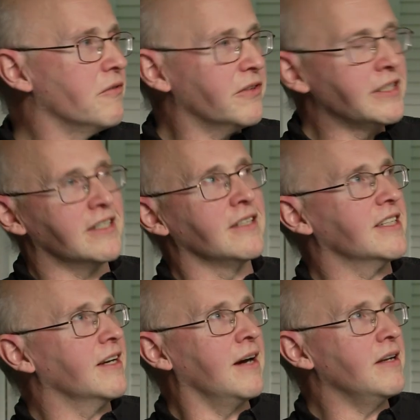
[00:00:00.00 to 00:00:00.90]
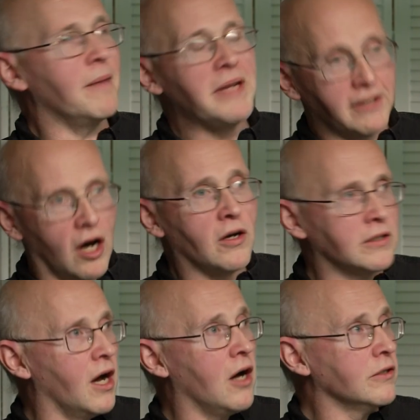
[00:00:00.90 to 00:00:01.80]
for instance, I mean,
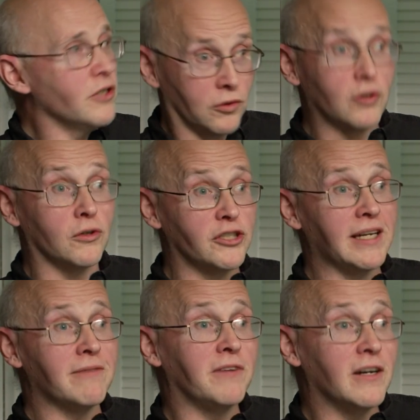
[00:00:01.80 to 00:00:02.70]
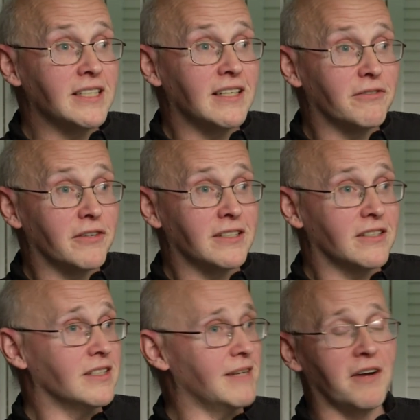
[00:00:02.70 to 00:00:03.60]
on your Cordially Invited, for
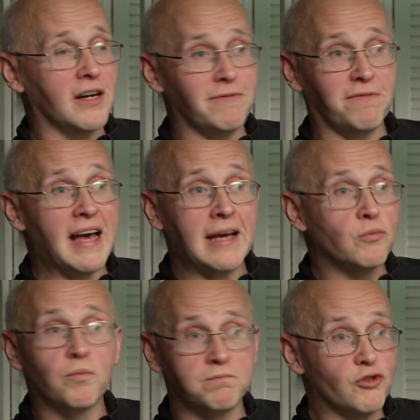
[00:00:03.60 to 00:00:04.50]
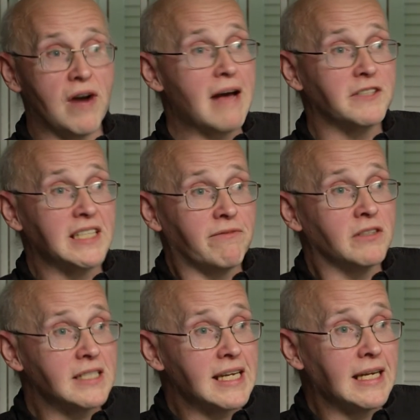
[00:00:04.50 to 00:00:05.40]
instance, if I found draft
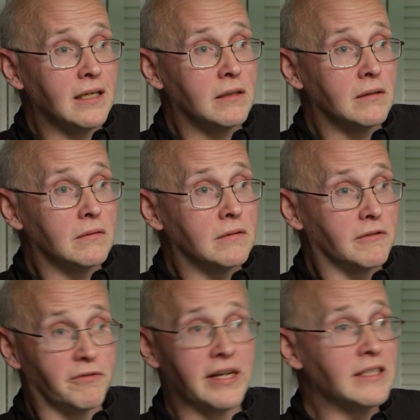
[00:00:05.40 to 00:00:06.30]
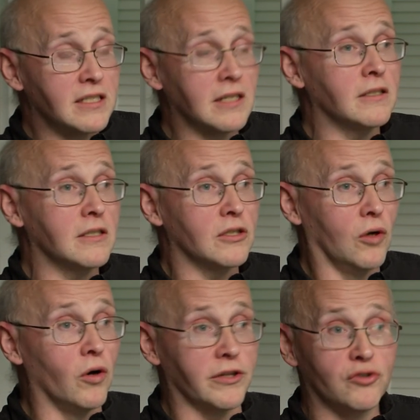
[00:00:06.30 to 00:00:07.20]
17, for instance,
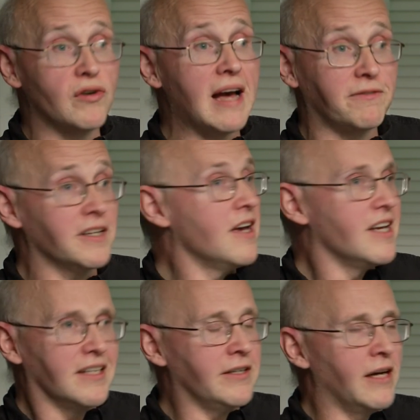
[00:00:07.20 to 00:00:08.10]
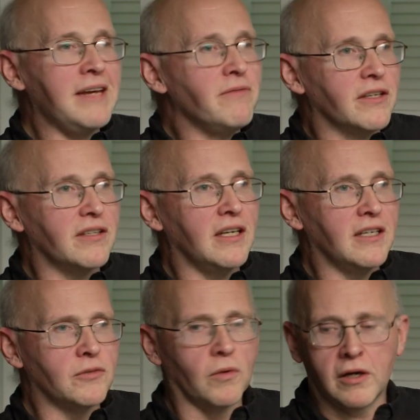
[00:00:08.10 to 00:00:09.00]
or the draft, even the
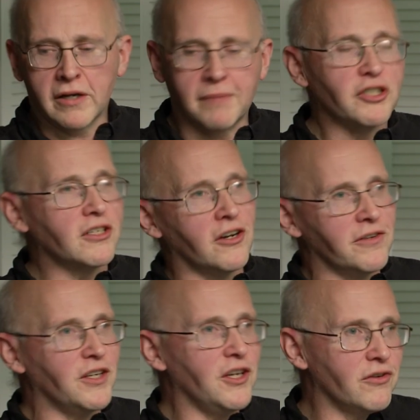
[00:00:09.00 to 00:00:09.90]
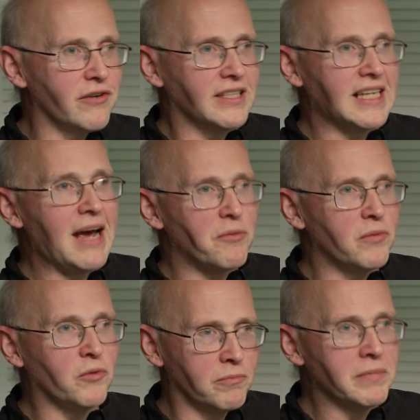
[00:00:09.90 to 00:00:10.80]
third one, I'm just kind of curious how
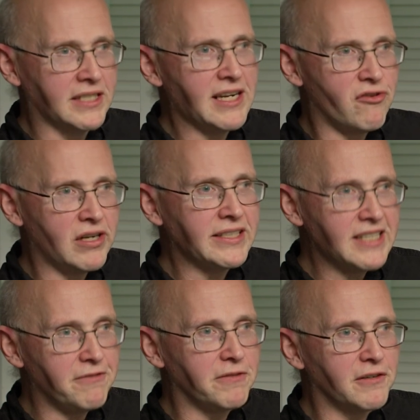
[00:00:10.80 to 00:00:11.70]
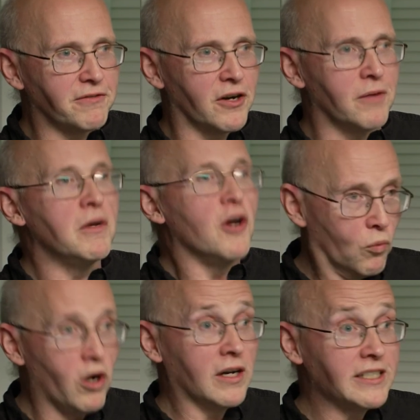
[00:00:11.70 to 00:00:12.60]
it would materially differ from
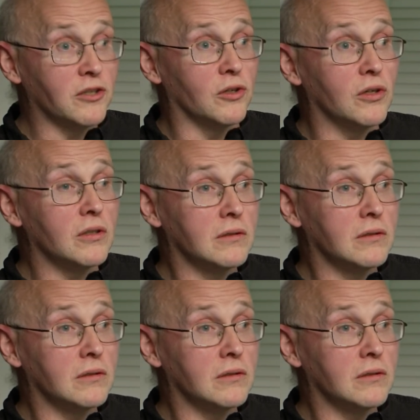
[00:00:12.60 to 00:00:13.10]
what I saw.